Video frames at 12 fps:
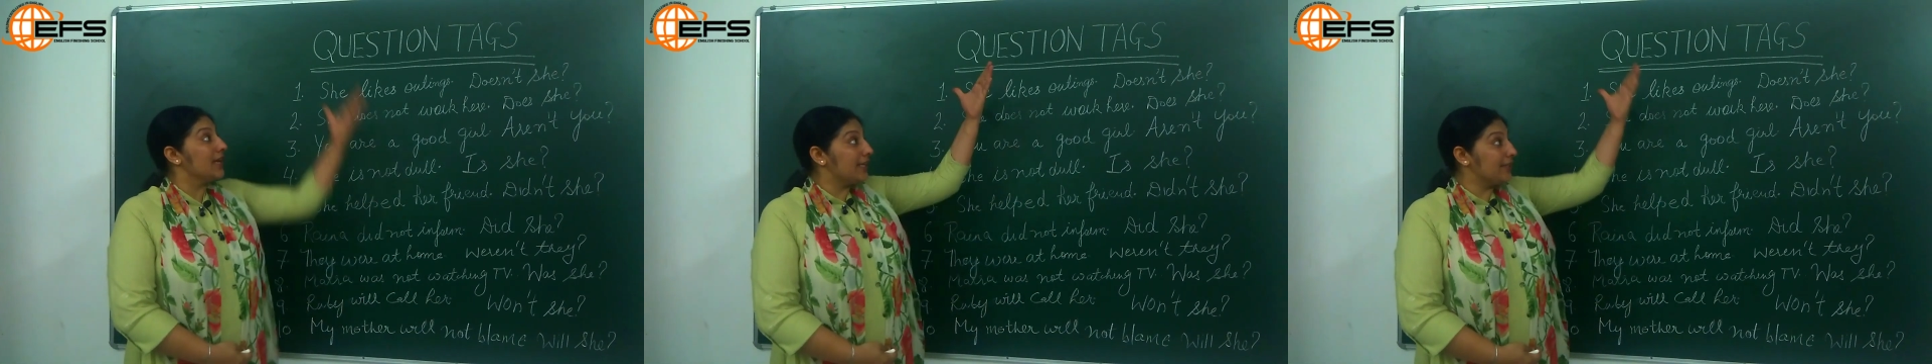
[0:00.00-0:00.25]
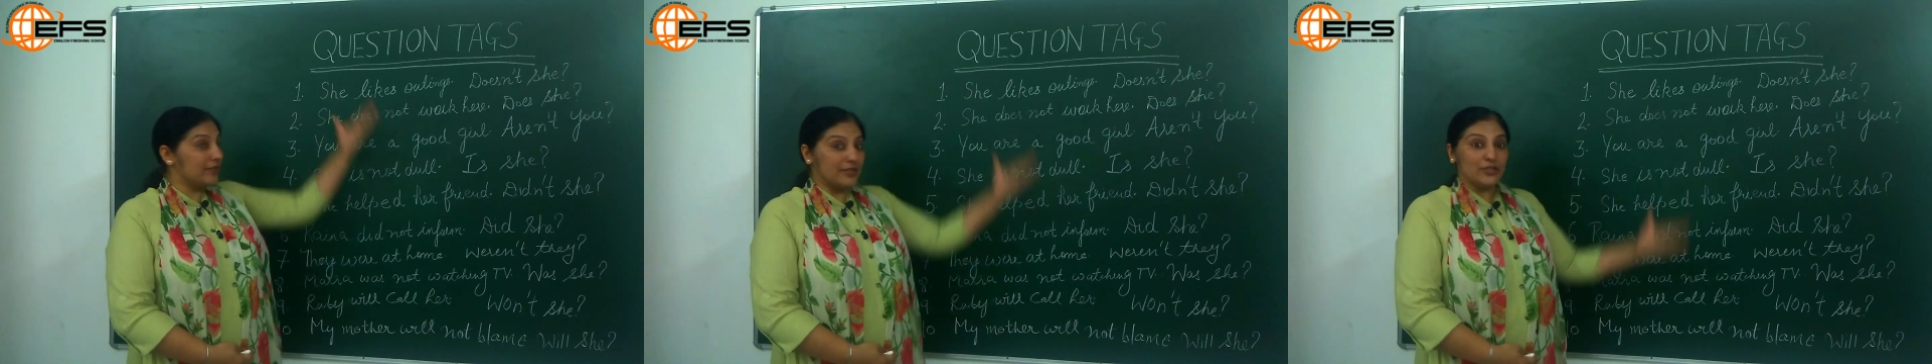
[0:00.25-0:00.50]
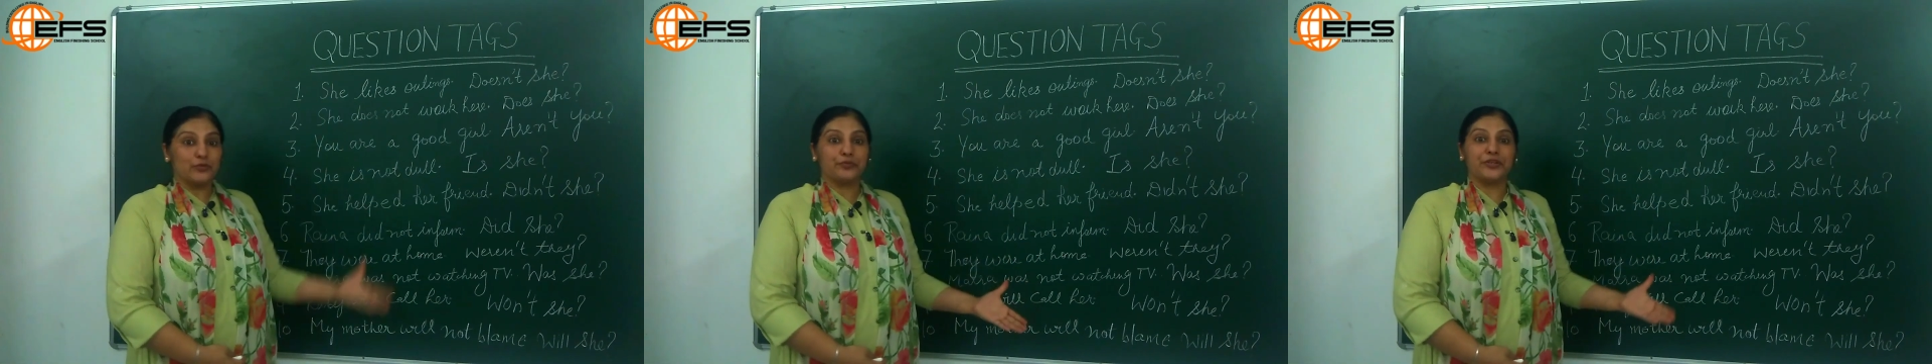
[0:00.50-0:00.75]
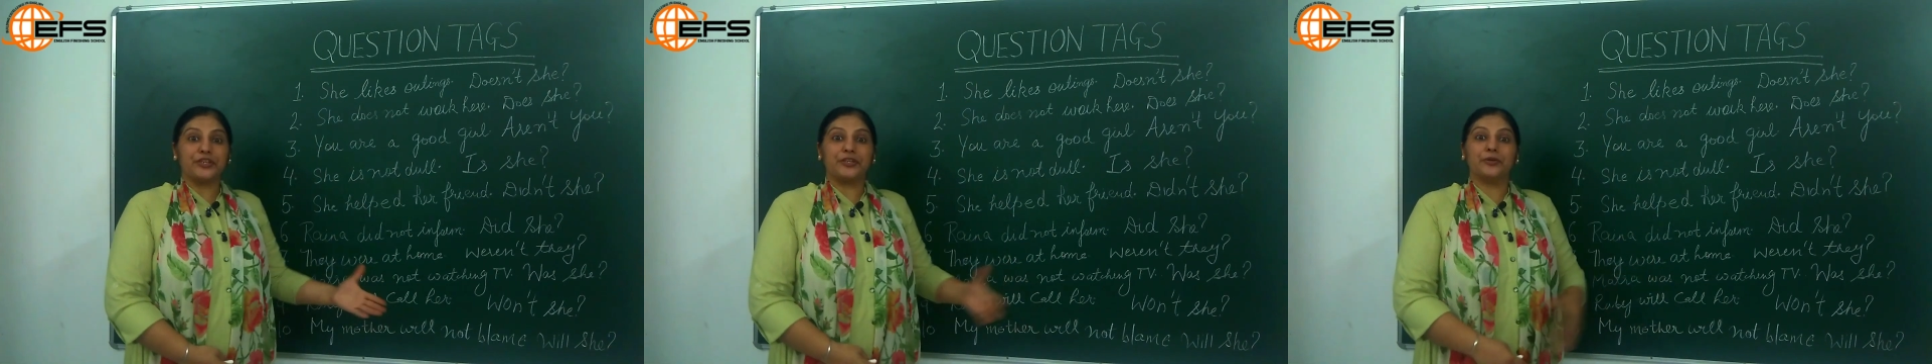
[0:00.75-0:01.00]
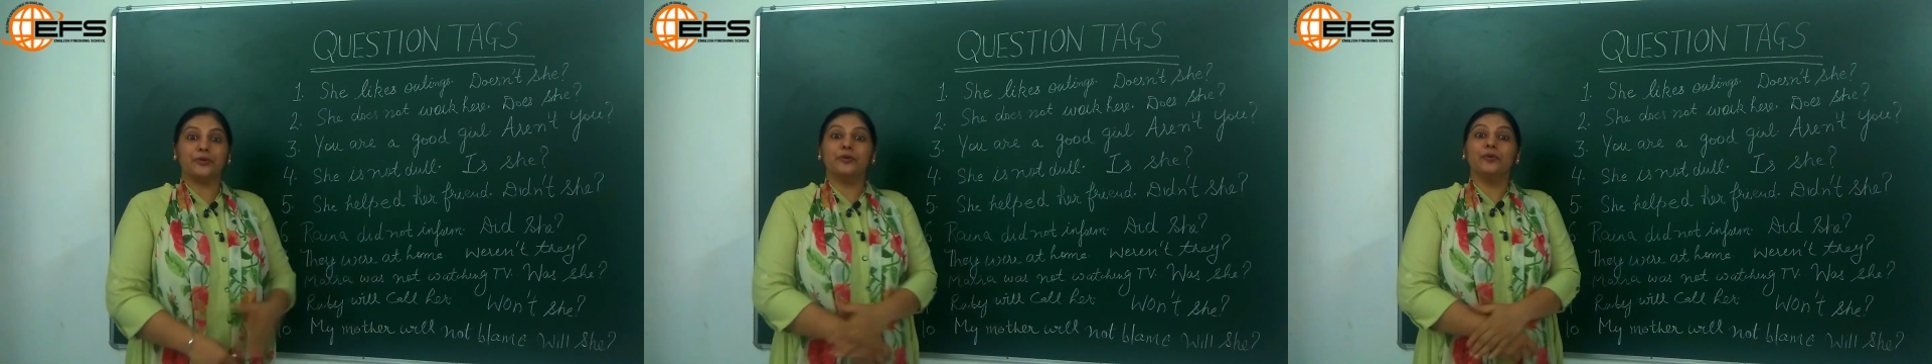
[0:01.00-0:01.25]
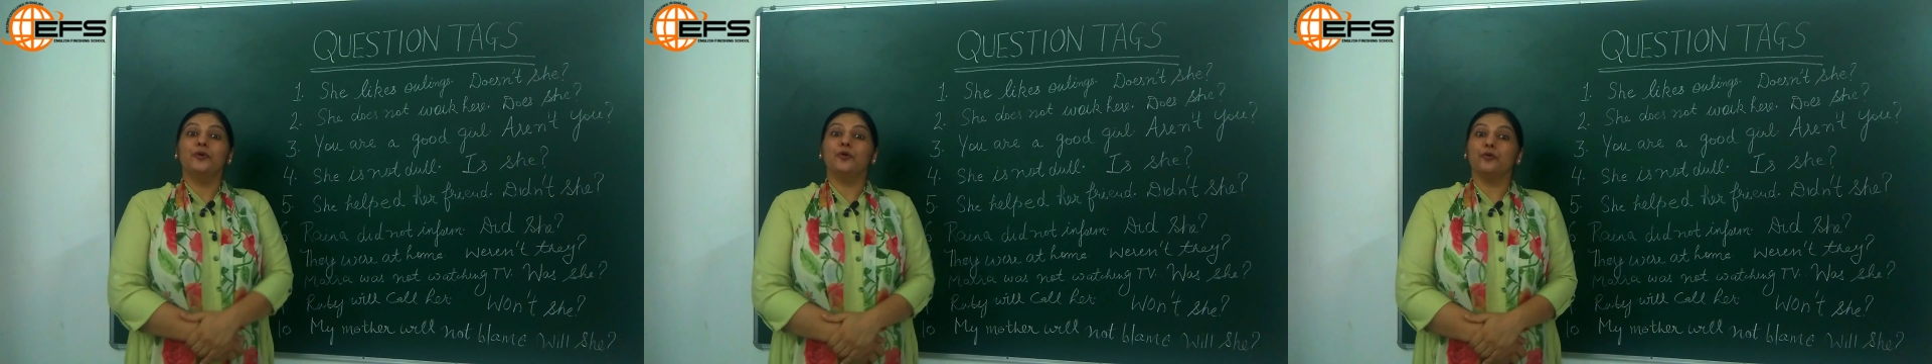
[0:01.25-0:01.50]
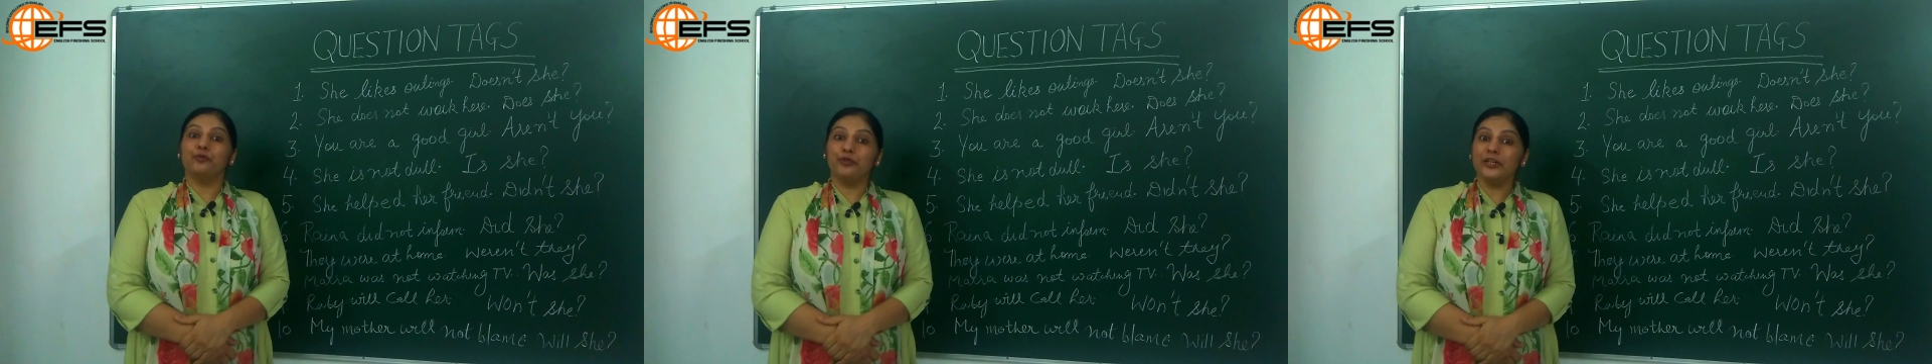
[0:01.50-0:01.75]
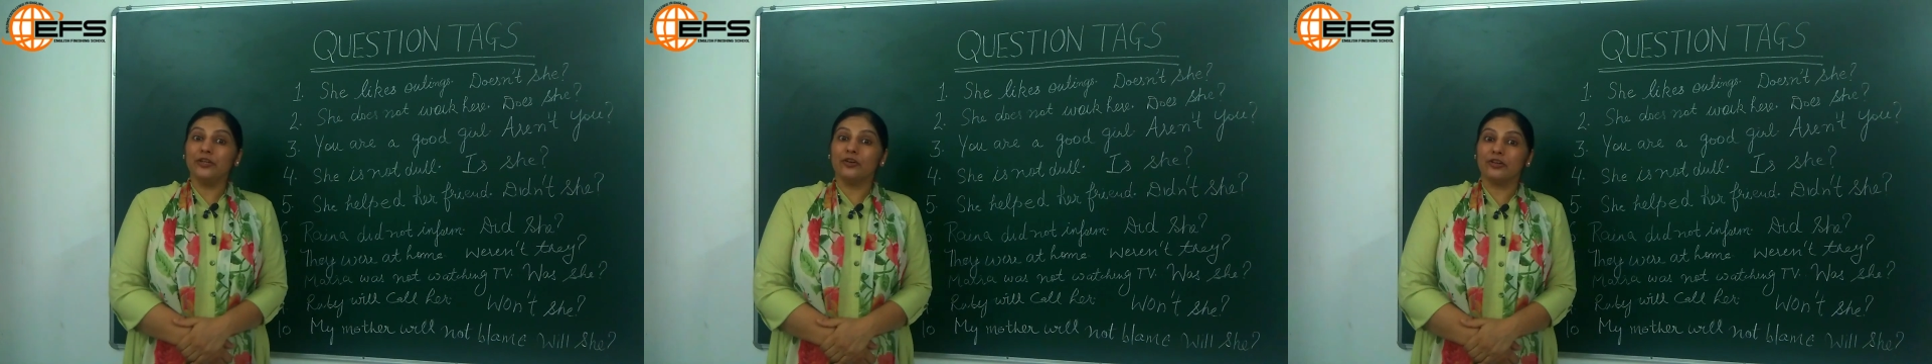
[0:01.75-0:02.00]
In this video,
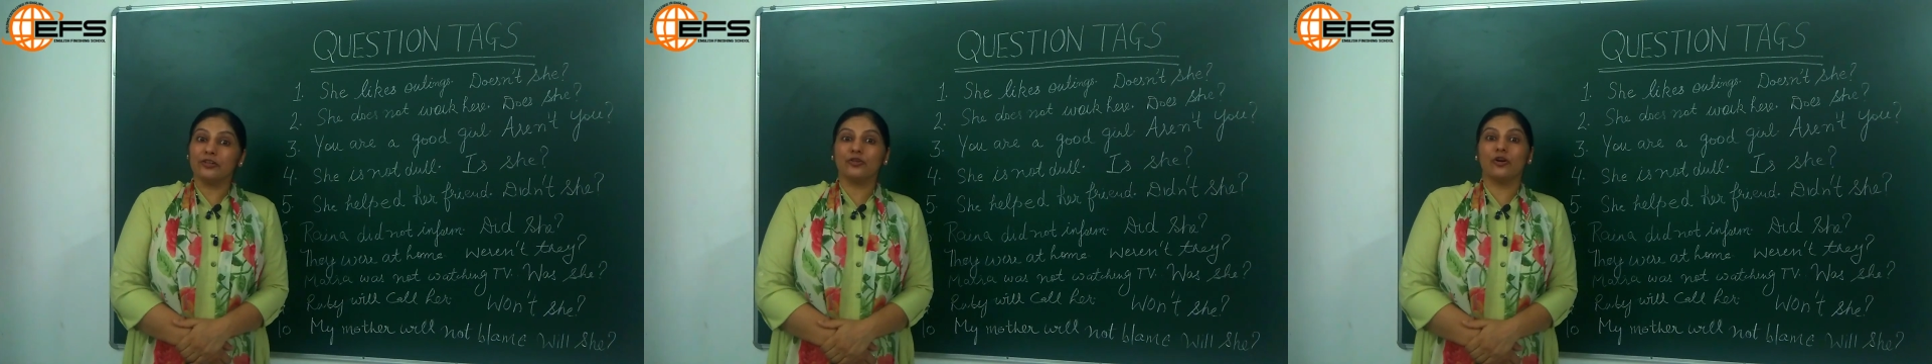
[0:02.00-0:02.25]
we are going to